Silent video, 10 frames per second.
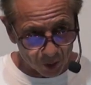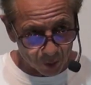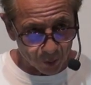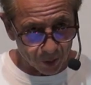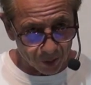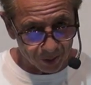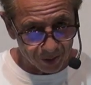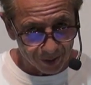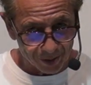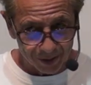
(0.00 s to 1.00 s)
this world,
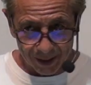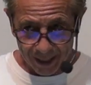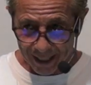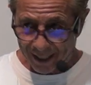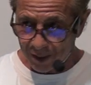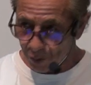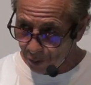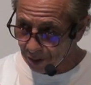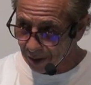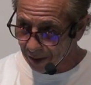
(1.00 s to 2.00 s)

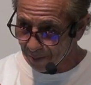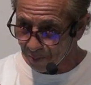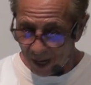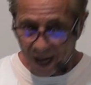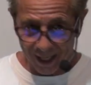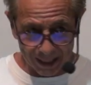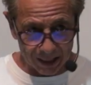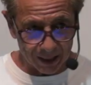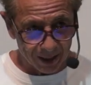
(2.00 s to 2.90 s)
into a body